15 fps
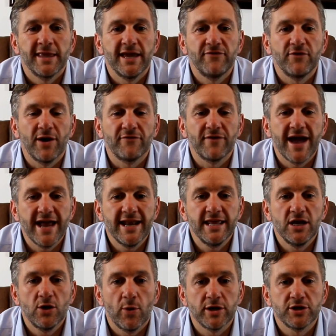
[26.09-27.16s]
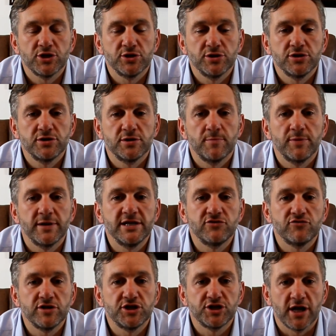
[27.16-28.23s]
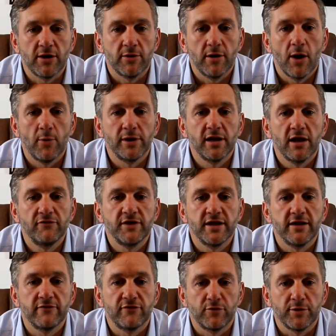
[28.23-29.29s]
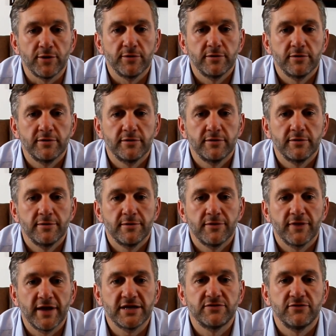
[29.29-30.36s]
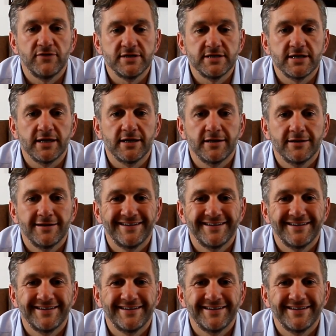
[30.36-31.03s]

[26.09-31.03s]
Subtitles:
If you have any questions, please reach out. I would love to hear from you. Thanks for visiting.